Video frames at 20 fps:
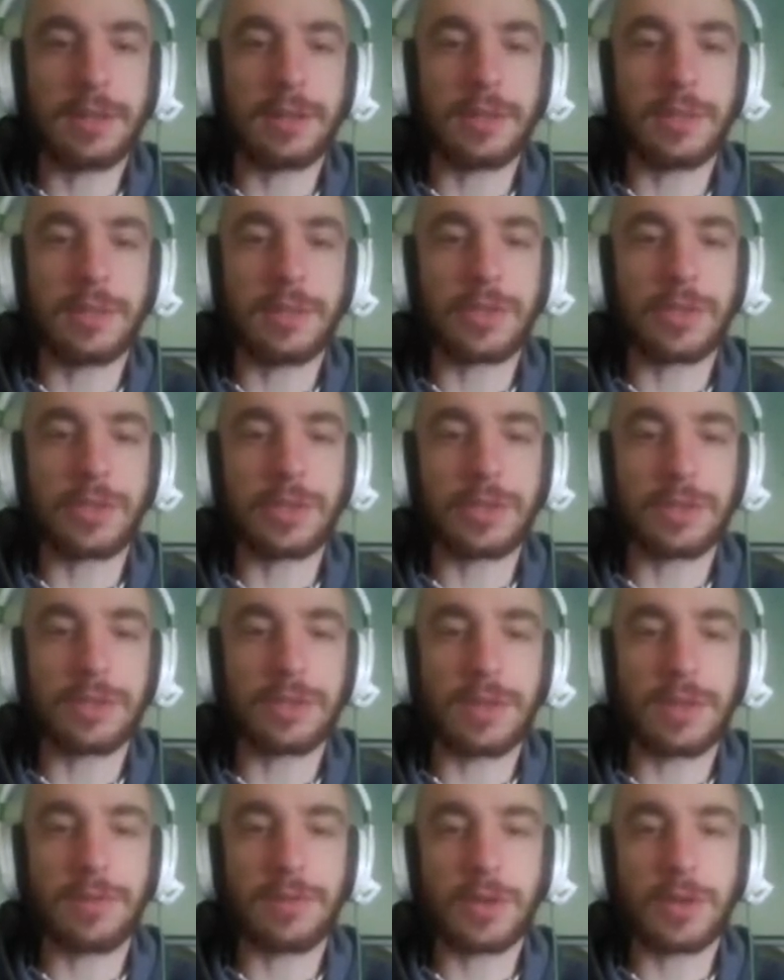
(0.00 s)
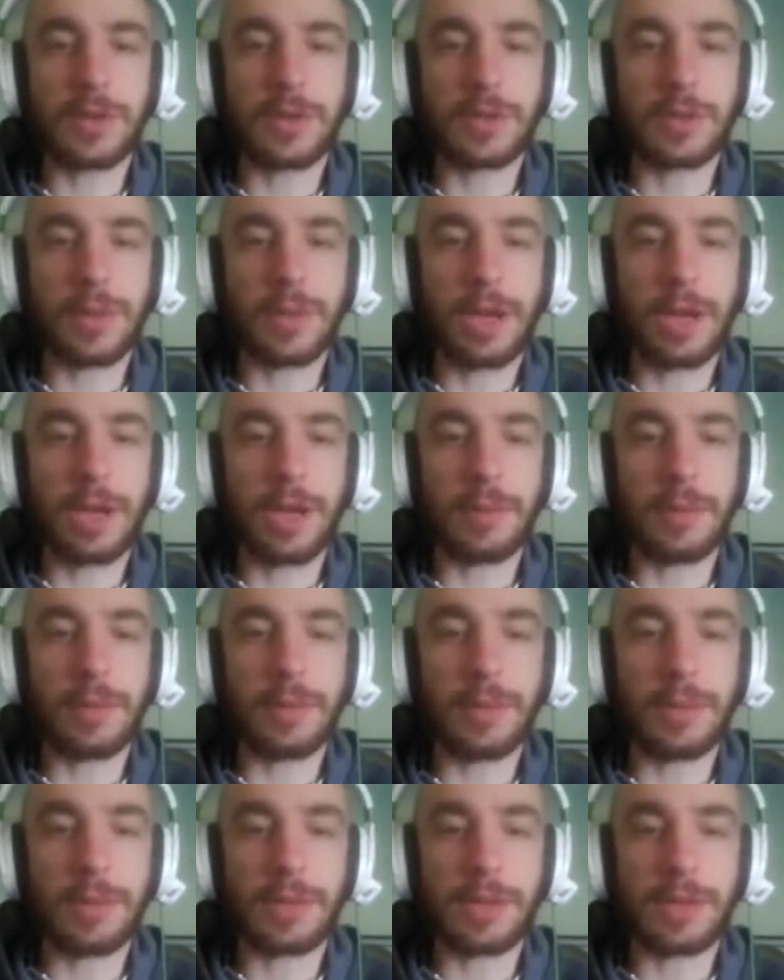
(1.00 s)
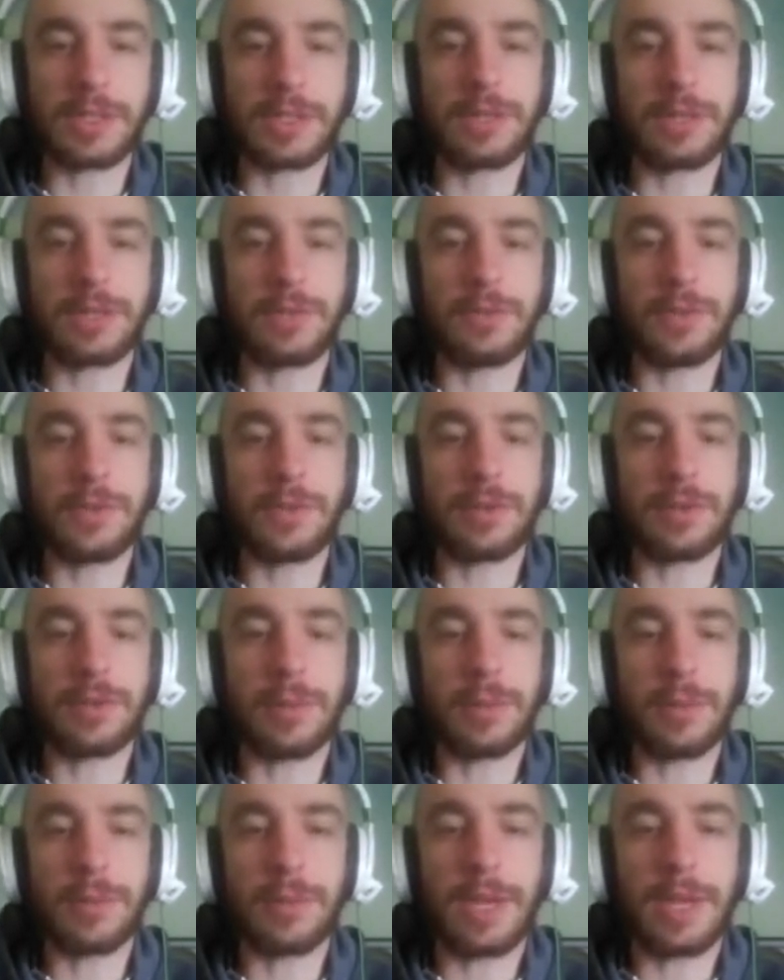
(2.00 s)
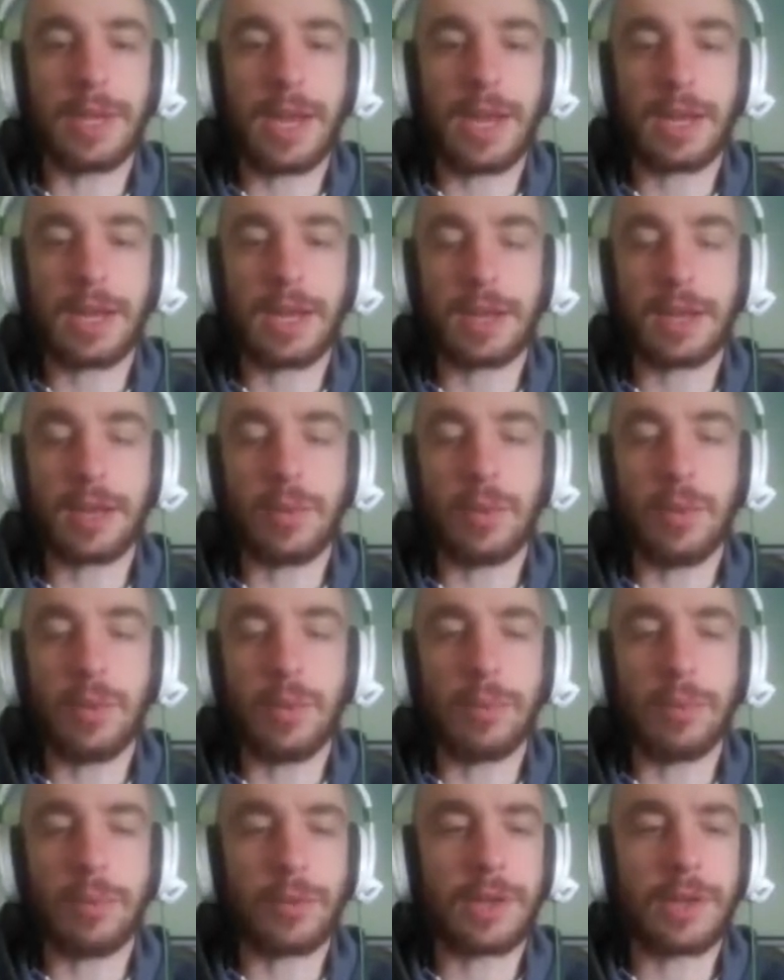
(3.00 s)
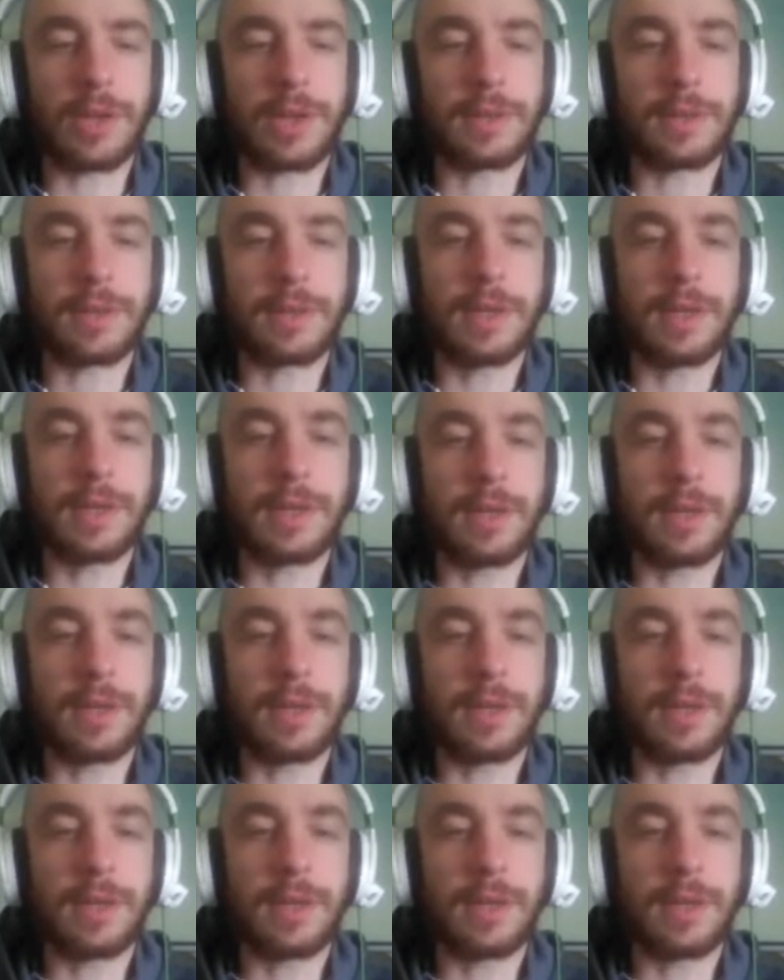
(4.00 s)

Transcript: The mysteries of that forest were behind me, but I could still feel them on my neck like a warm breath.